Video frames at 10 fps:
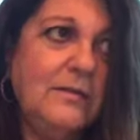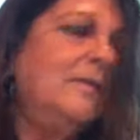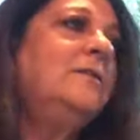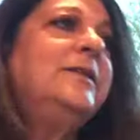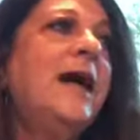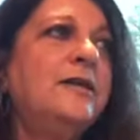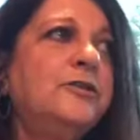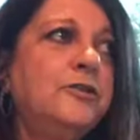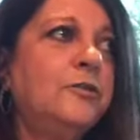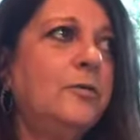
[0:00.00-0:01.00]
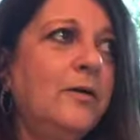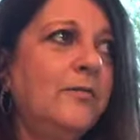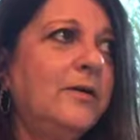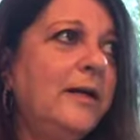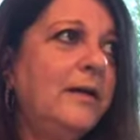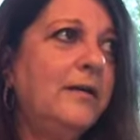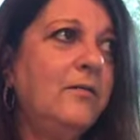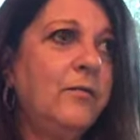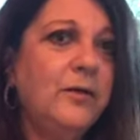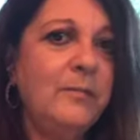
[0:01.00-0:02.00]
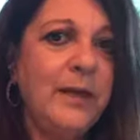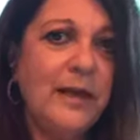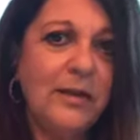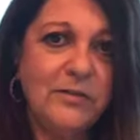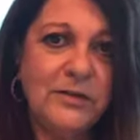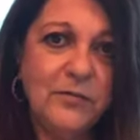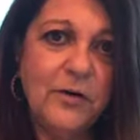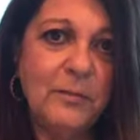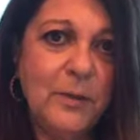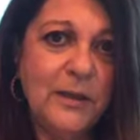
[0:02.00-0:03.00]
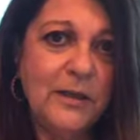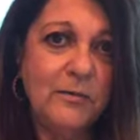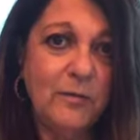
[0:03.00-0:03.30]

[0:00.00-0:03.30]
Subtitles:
The doctors or whoever are caring for you may have a different opinion.